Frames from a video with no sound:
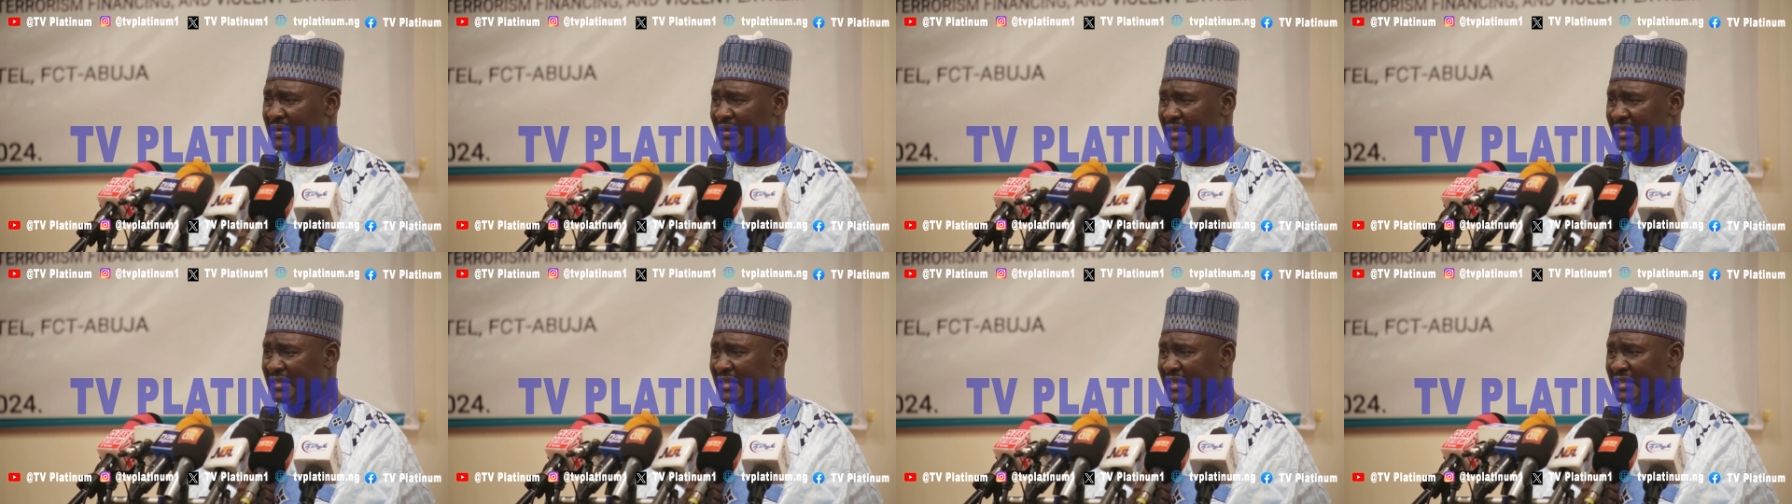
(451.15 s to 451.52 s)

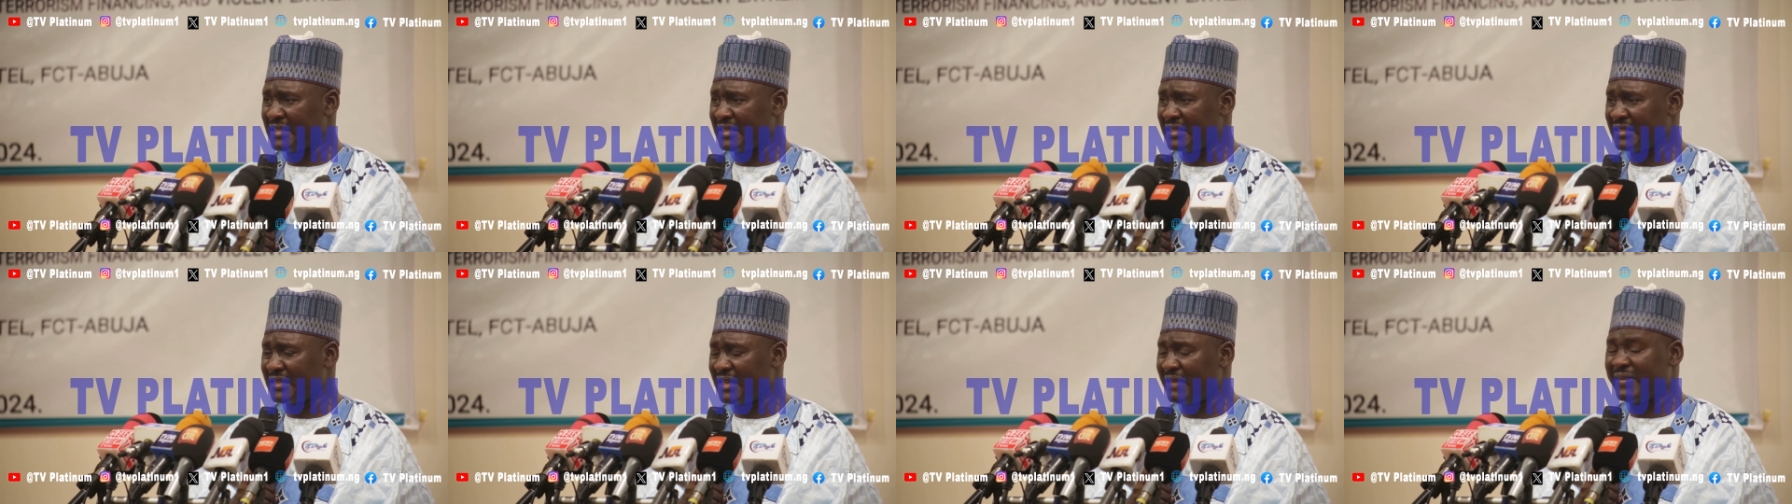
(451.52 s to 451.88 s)

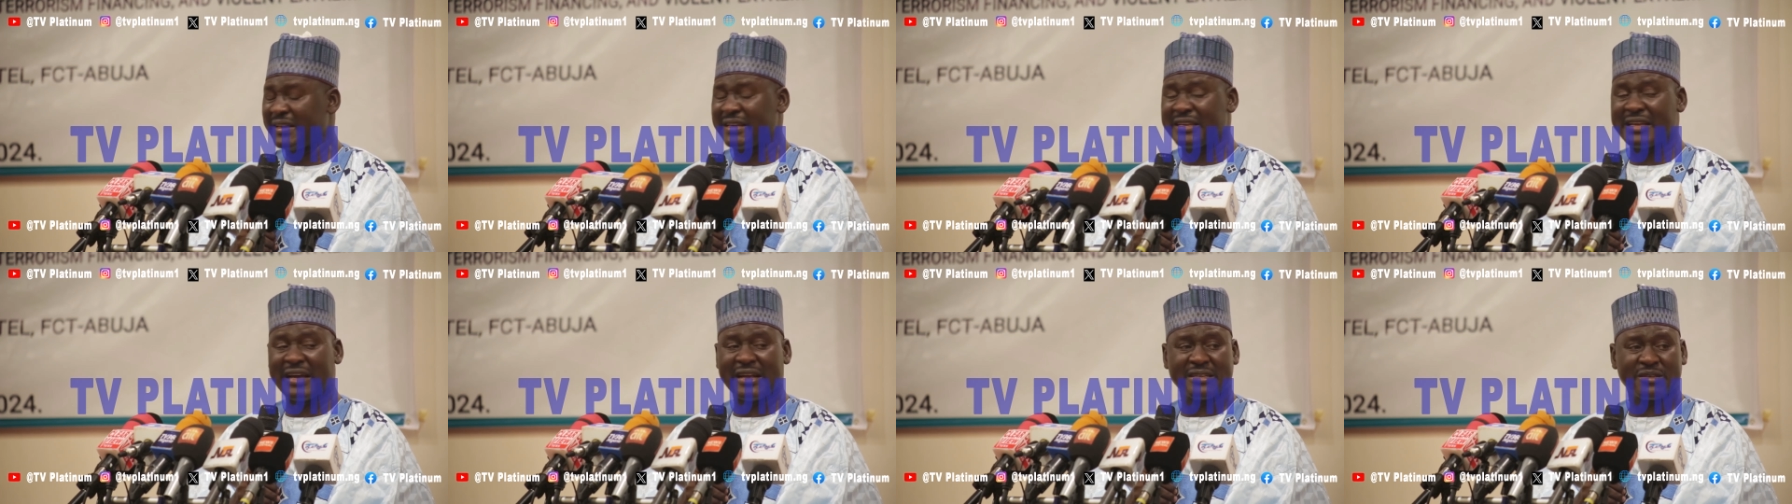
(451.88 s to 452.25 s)
agencies.
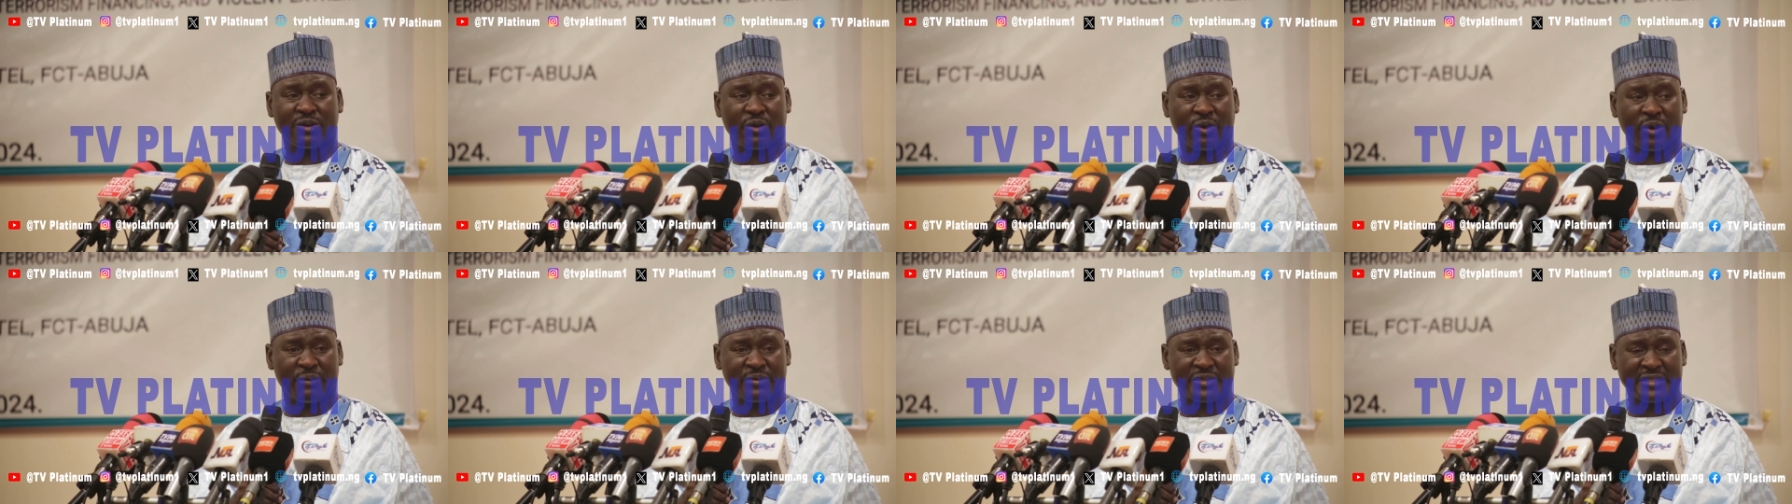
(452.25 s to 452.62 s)
Even the
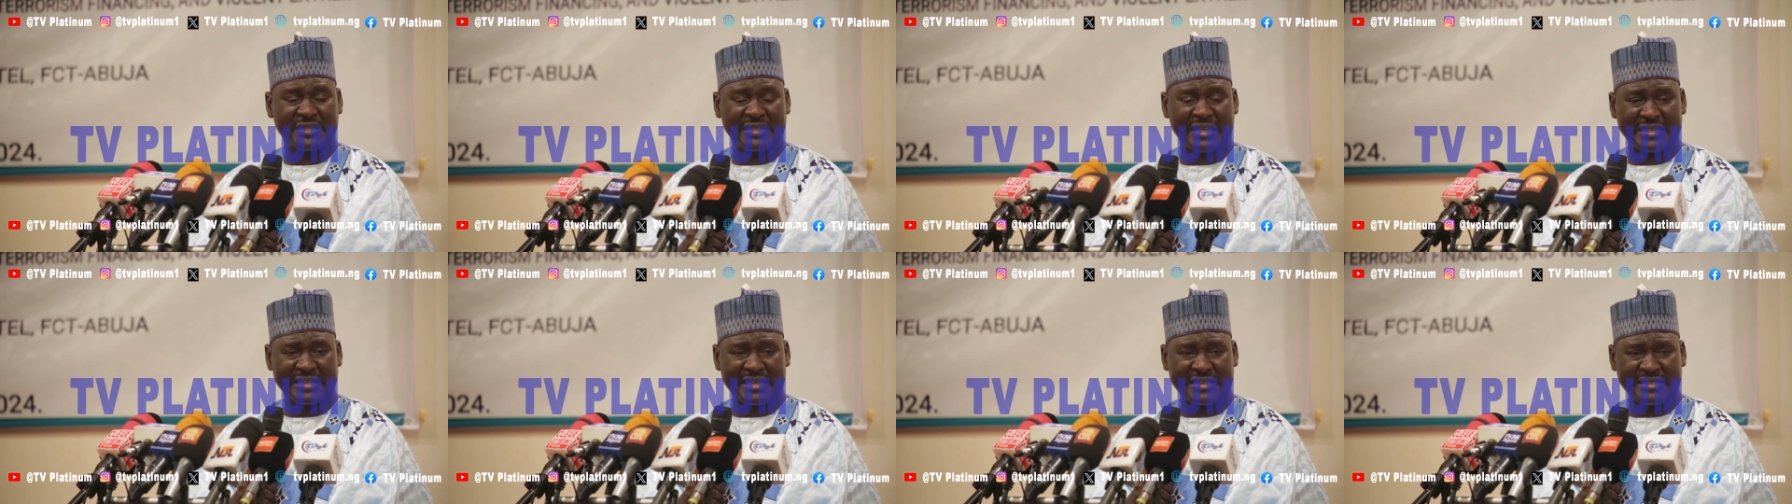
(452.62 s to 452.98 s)

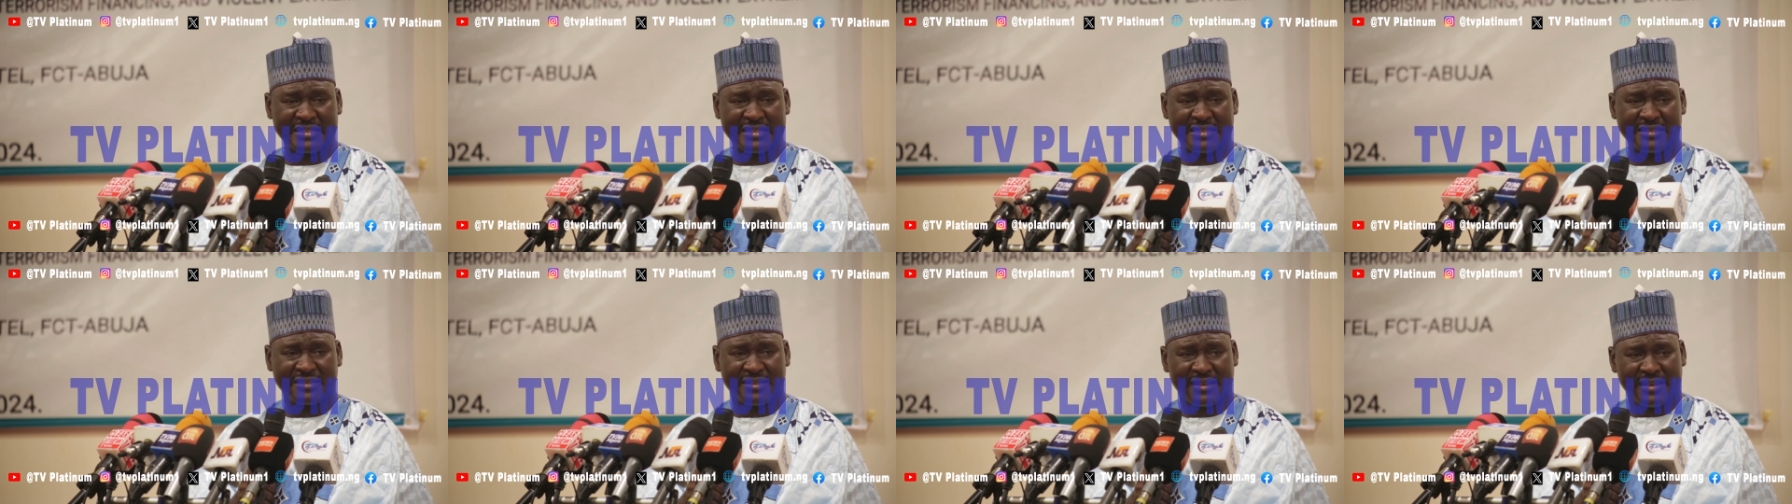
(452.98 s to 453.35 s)
anti-corruption
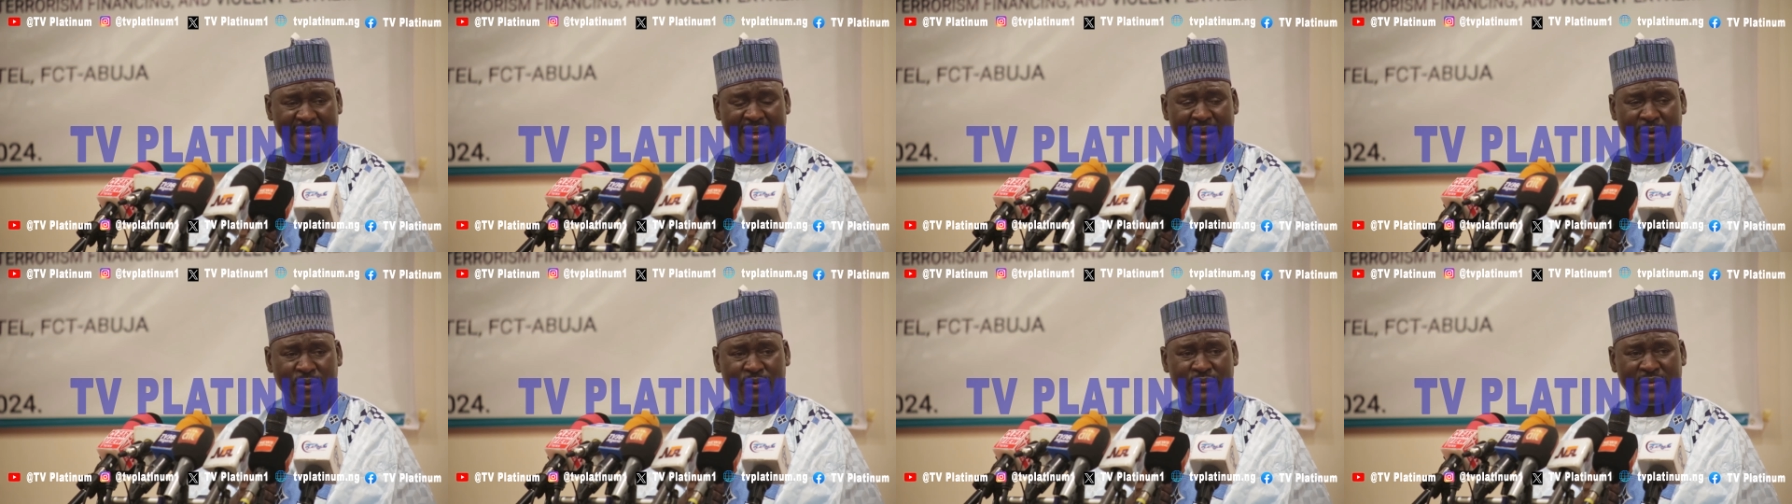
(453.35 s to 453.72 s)
agencies, see
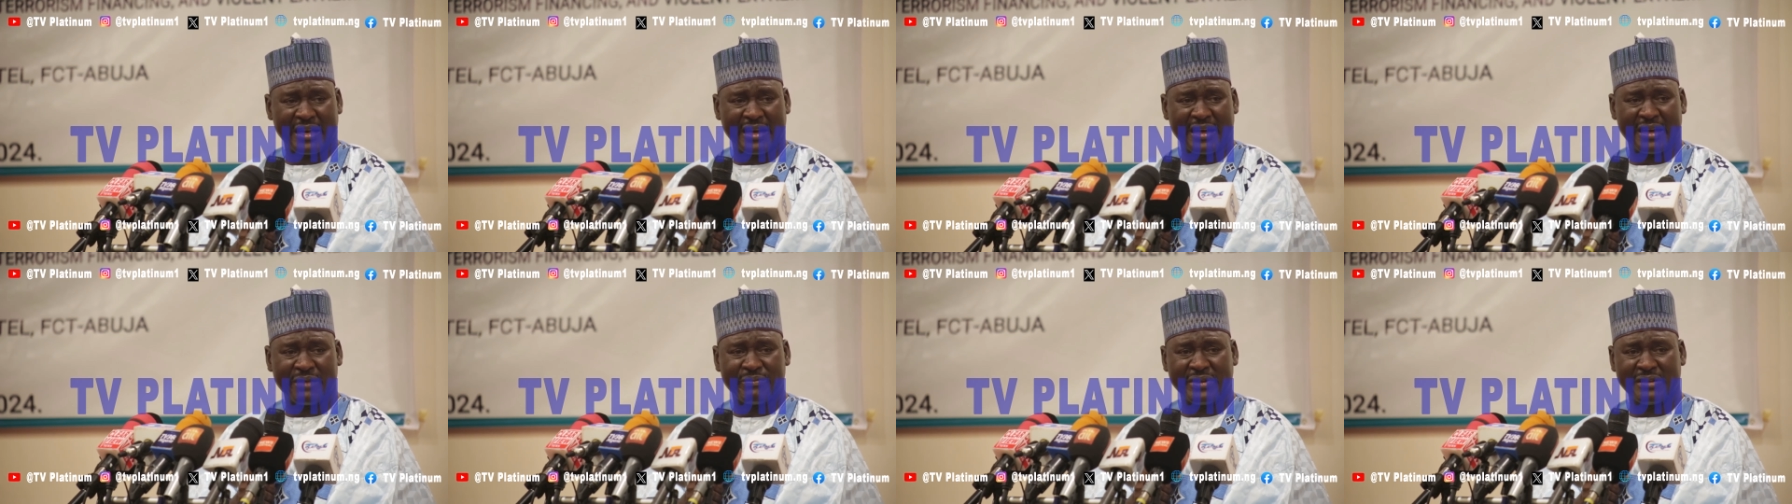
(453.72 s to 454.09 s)
how they
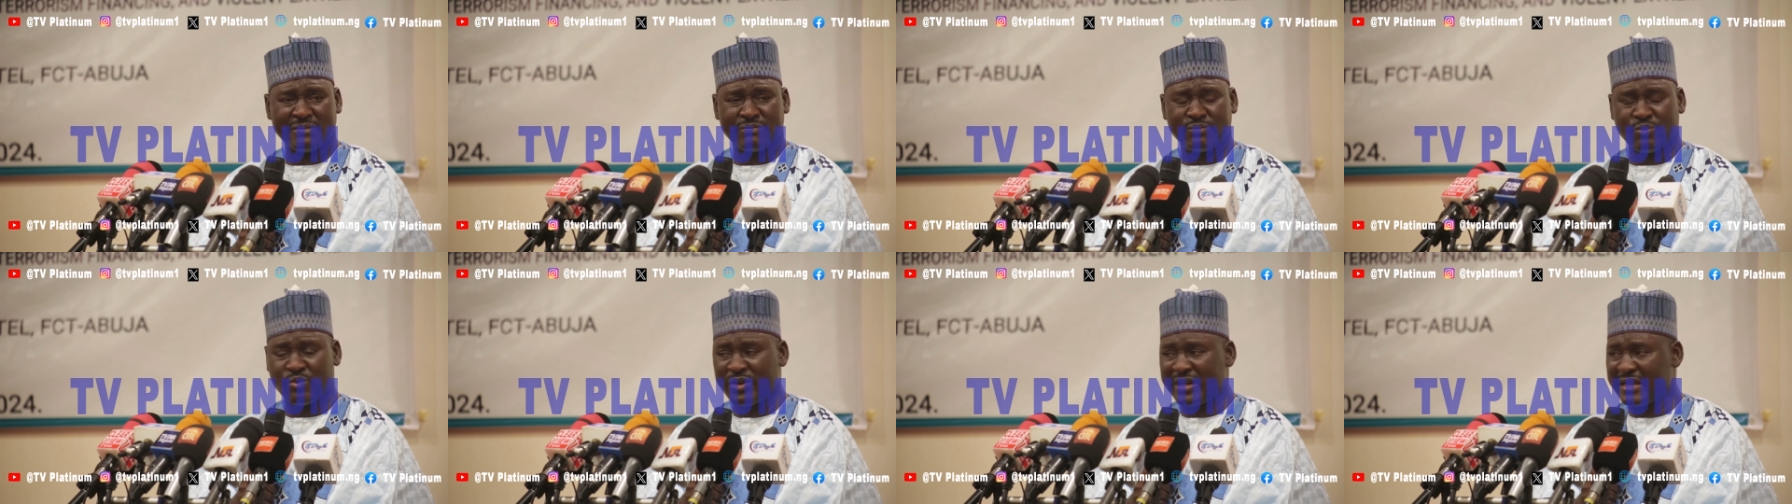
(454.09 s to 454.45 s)
are being
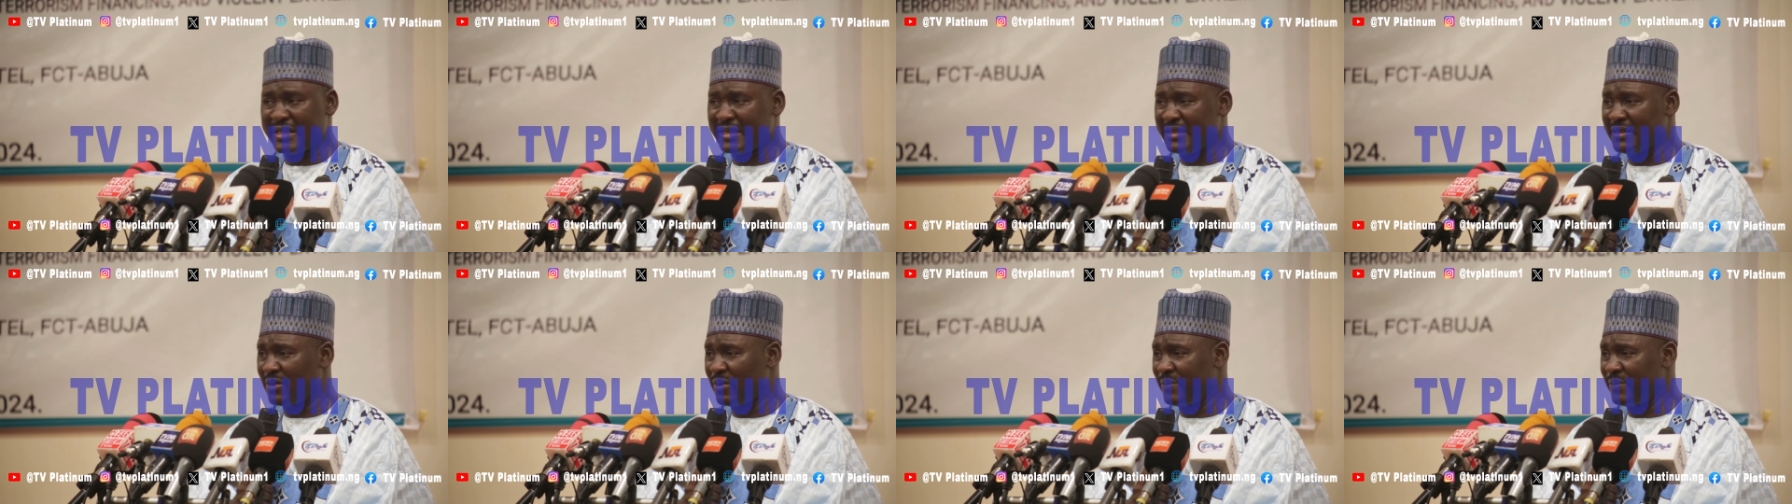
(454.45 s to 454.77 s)
bullied,